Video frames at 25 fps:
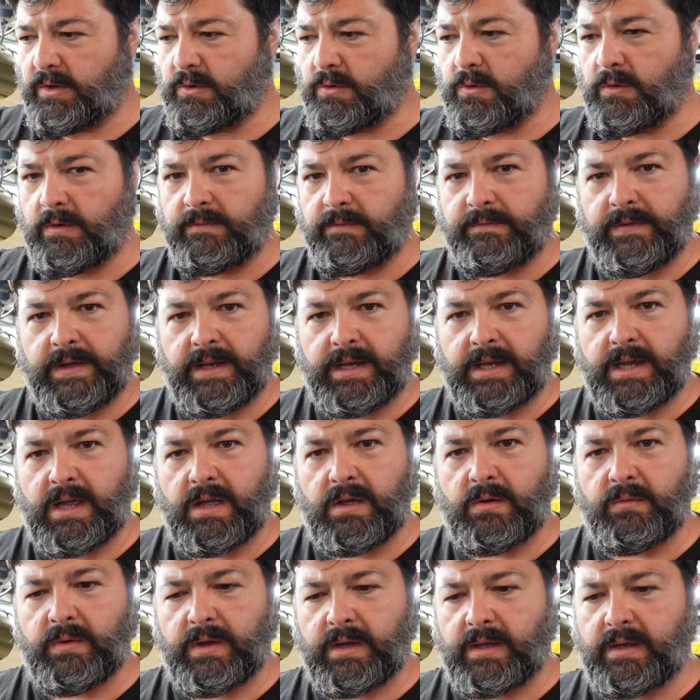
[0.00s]
cool
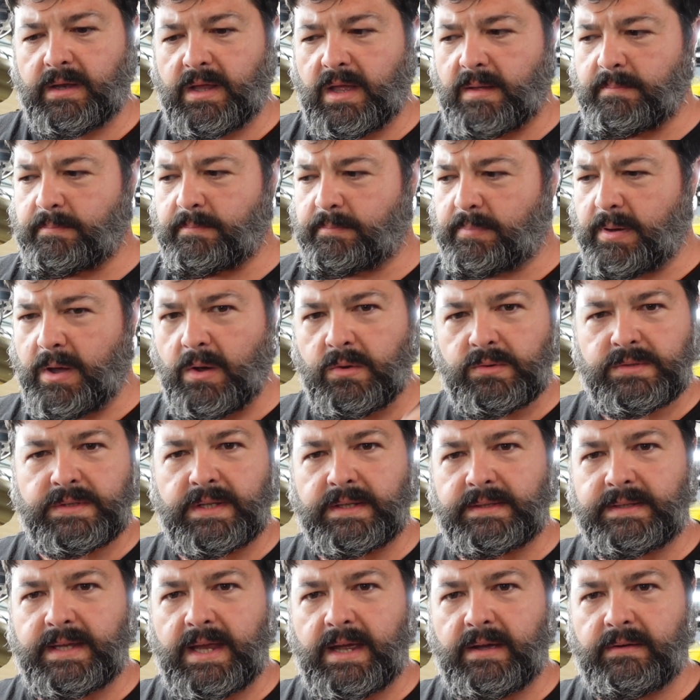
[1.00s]
video, and I'll post
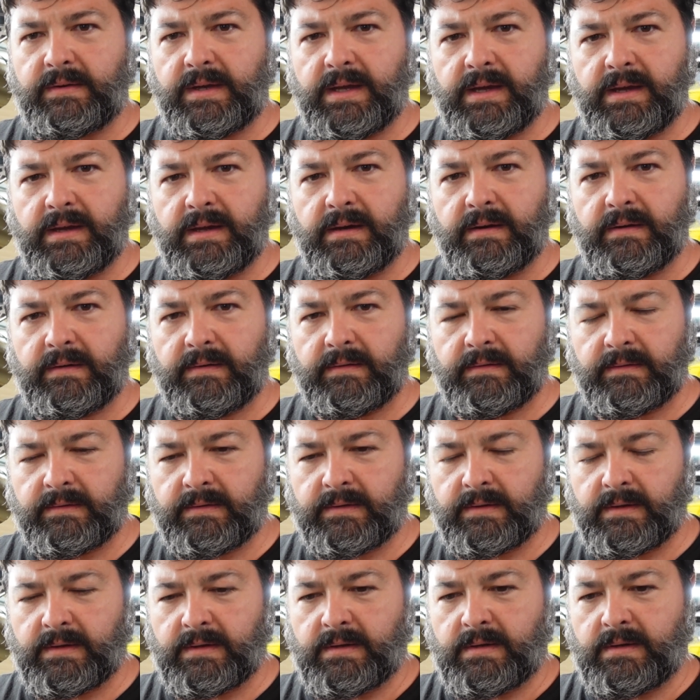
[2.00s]
it down here.
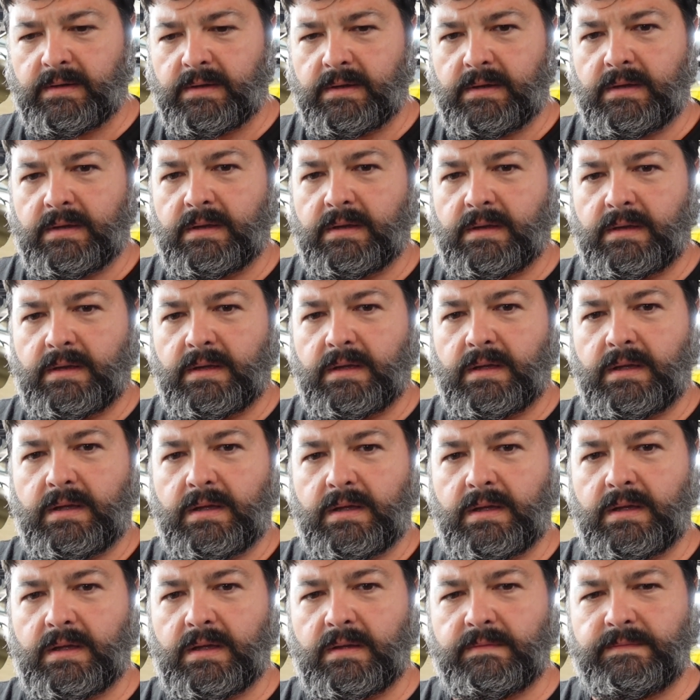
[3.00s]

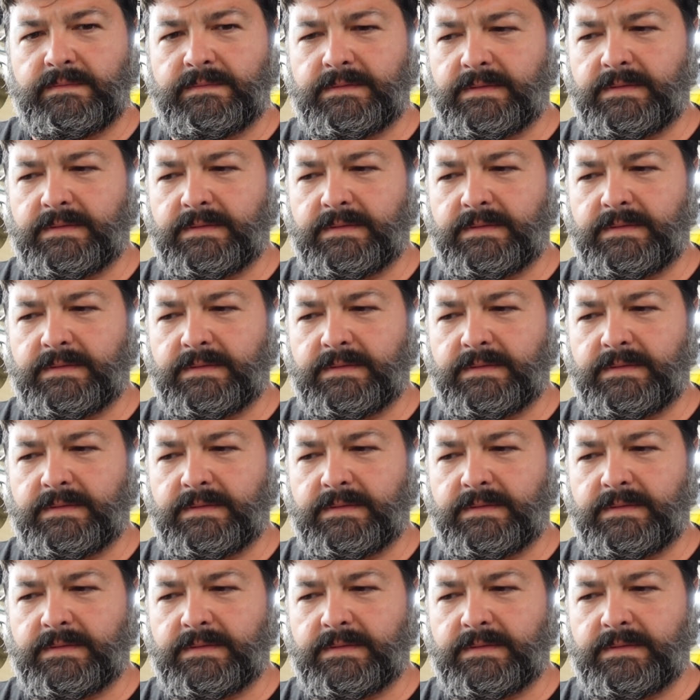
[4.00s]
The